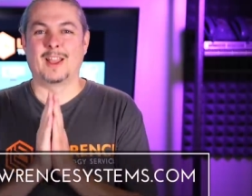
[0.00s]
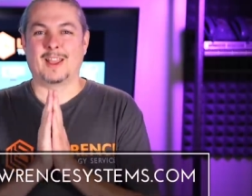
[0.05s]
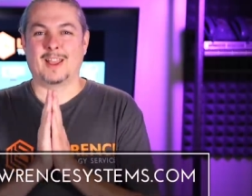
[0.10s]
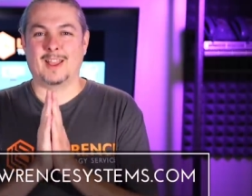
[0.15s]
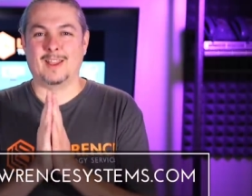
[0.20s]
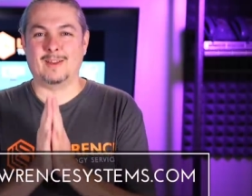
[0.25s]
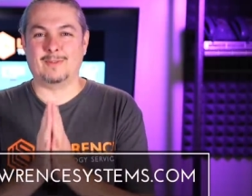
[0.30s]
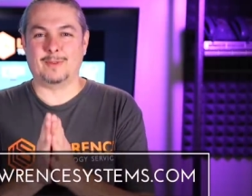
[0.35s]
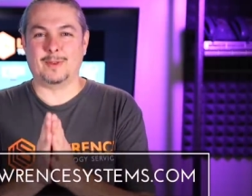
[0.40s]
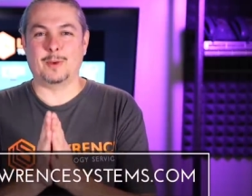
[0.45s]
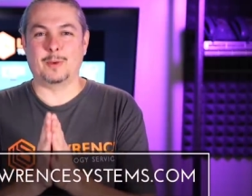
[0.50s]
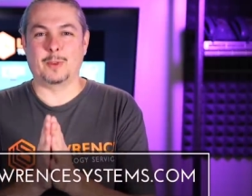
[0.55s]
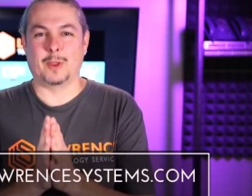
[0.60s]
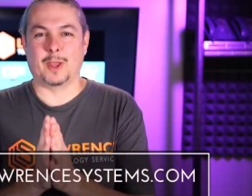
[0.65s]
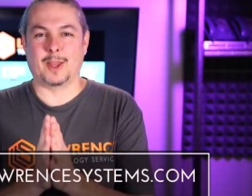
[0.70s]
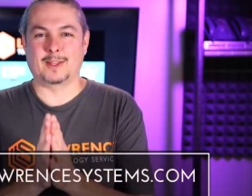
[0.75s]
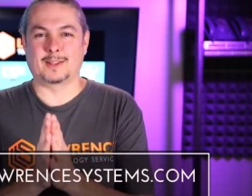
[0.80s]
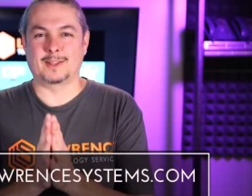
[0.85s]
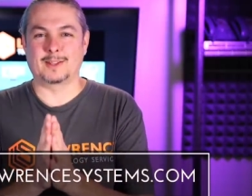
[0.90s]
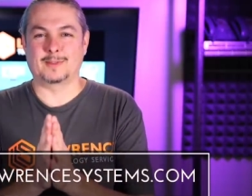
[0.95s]
If you
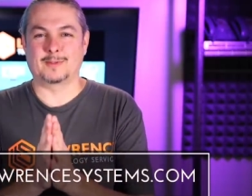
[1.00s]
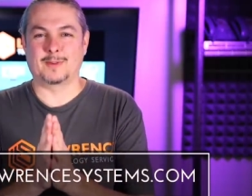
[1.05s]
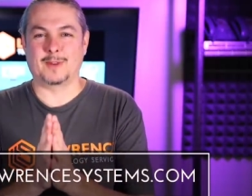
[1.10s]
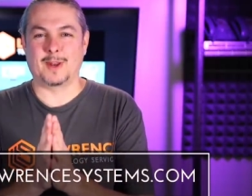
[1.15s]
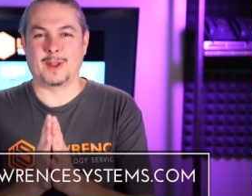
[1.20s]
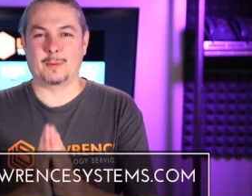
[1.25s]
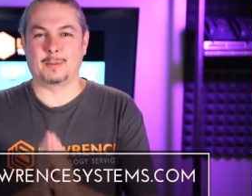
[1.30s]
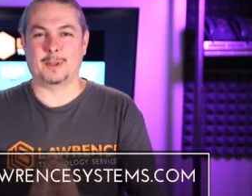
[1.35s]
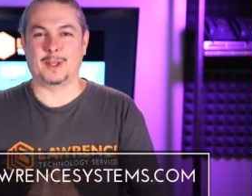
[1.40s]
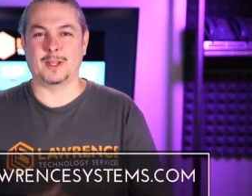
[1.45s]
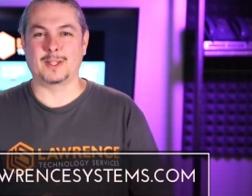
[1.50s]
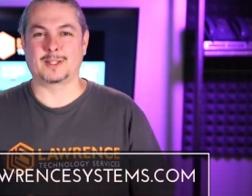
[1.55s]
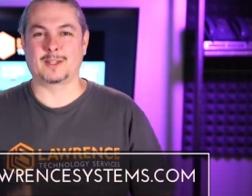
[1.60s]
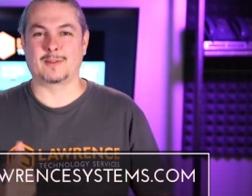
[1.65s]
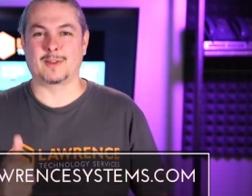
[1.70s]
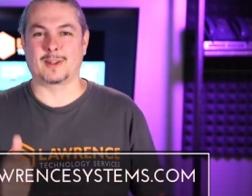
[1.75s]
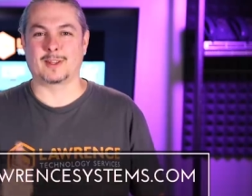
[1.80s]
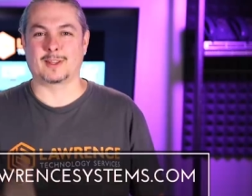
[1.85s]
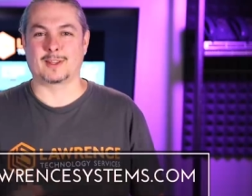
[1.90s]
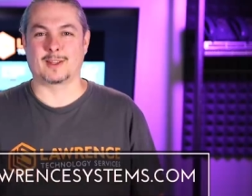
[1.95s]
like this video, please give
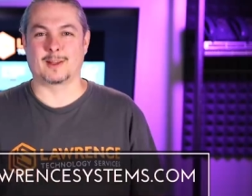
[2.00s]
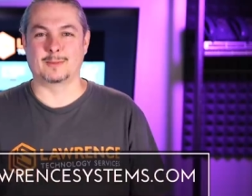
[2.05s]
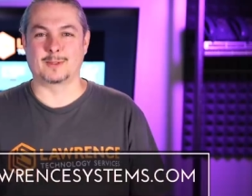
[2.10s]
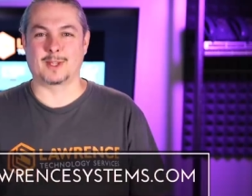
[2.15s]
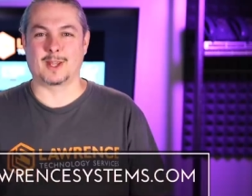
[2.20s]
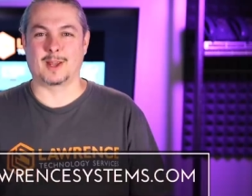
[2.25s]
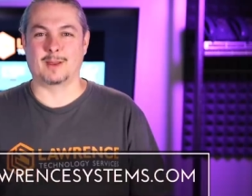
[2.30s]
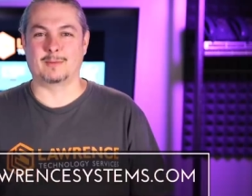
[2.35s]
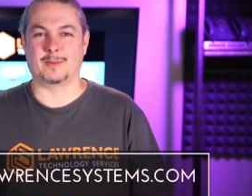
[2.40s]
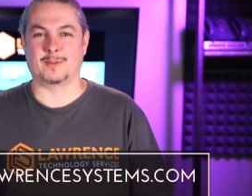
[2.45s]
it a thumbs up.